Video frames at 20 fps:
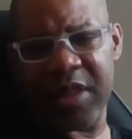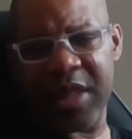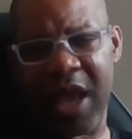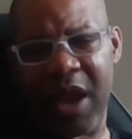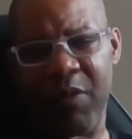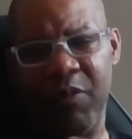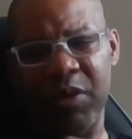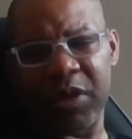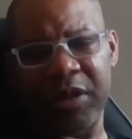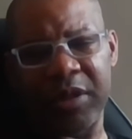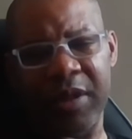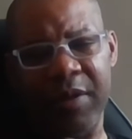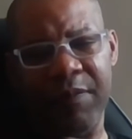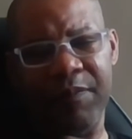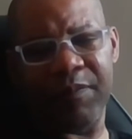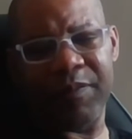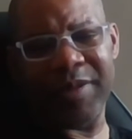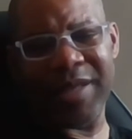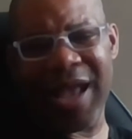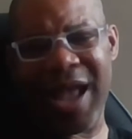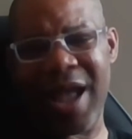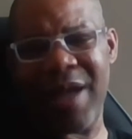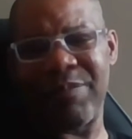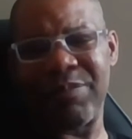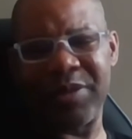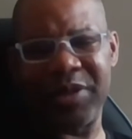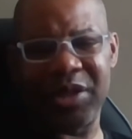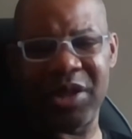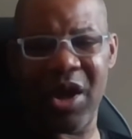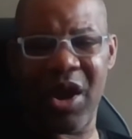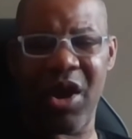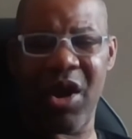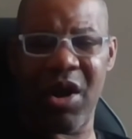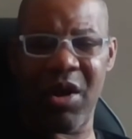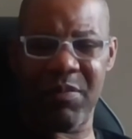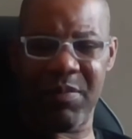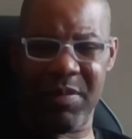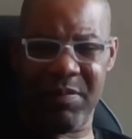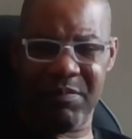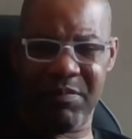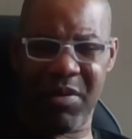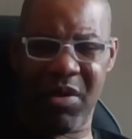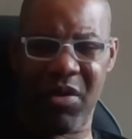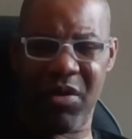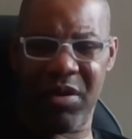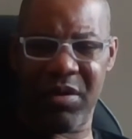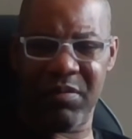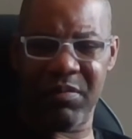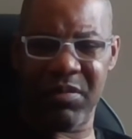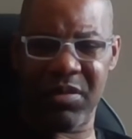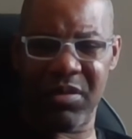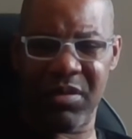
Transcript: That was the top job in Baltimore.